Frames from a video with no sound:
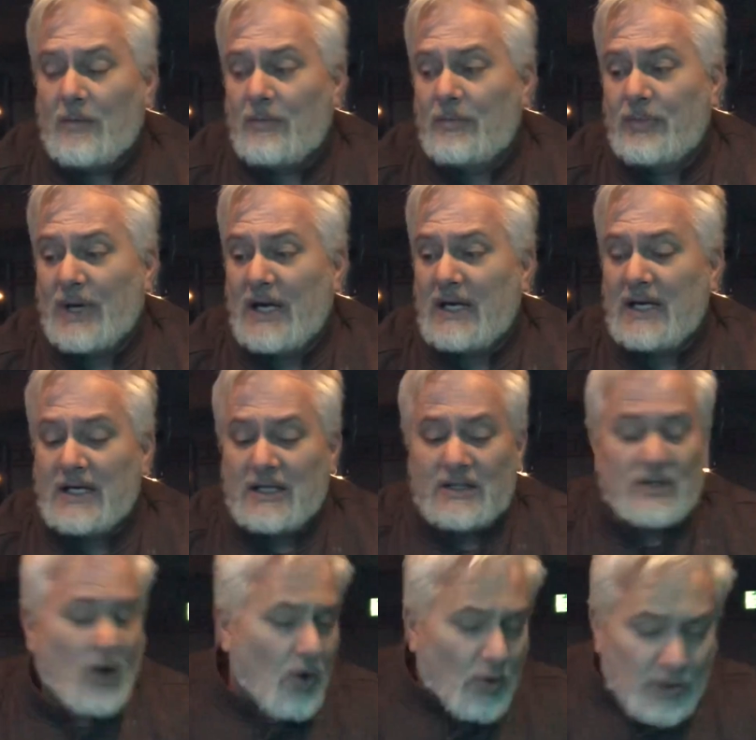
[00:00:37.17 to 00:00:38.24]
but it can
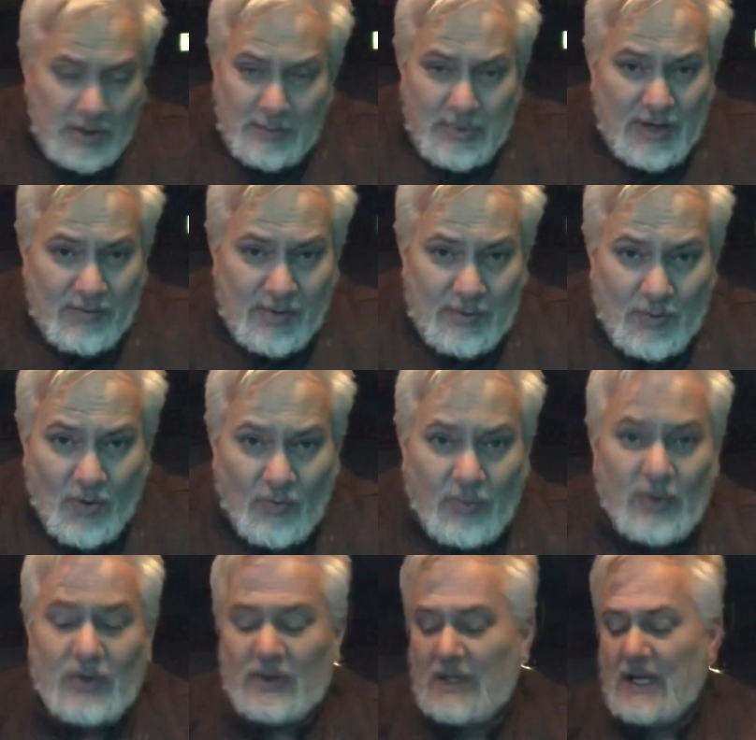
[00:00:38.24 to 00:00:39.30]
totally be
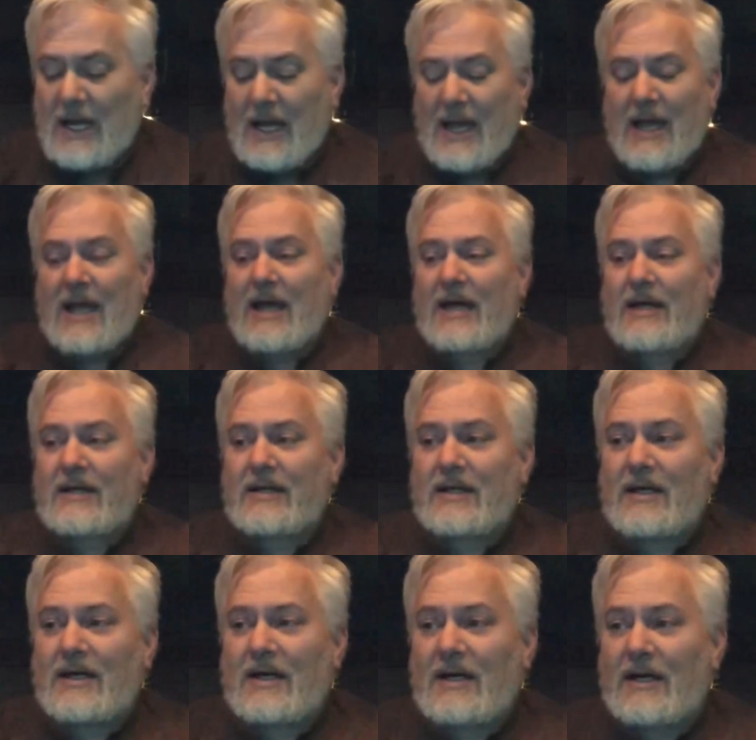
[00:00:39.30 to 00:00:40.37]
removable, and
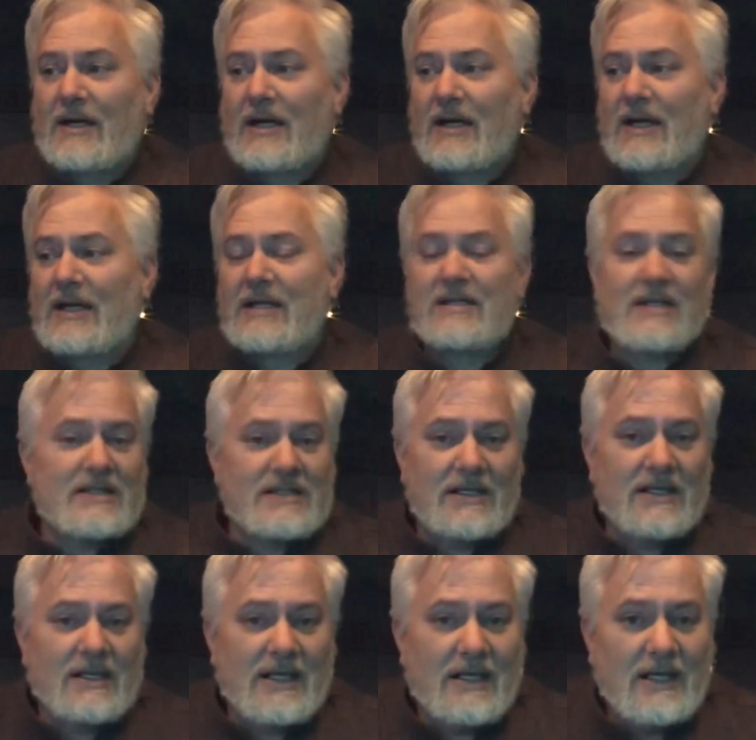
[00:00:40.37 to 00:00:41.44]
it
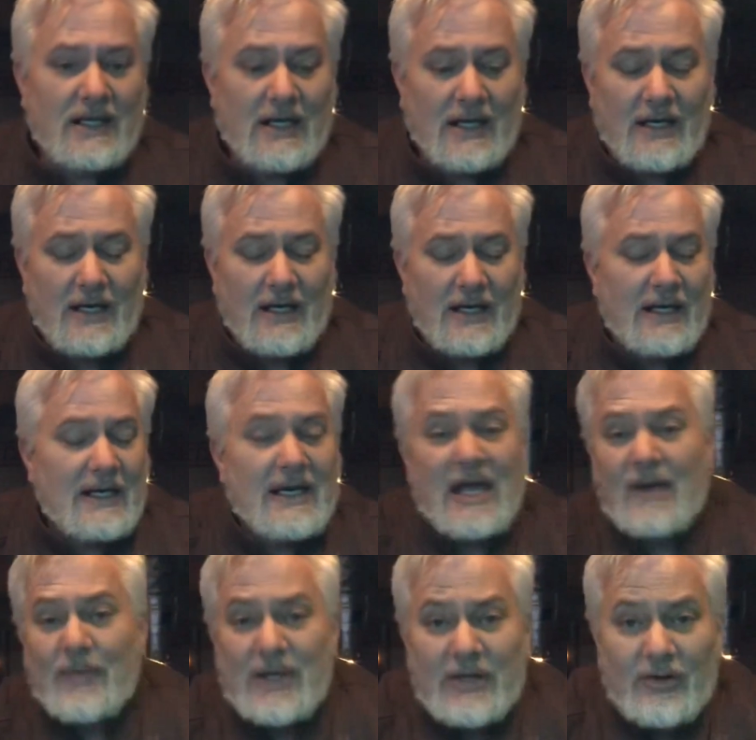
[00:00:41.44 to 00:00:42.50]
doesn't
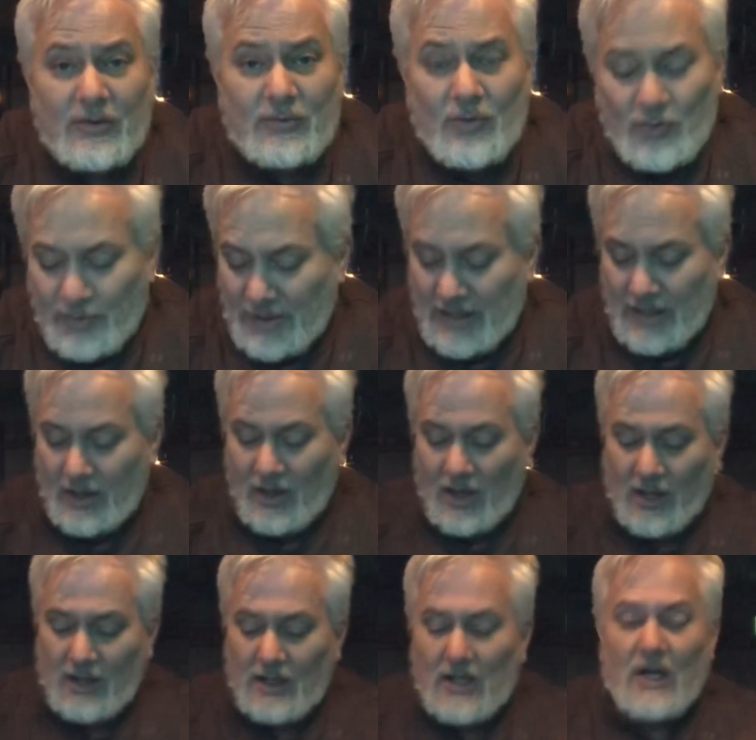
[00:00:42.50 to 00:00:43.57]
inhibit their movement at all.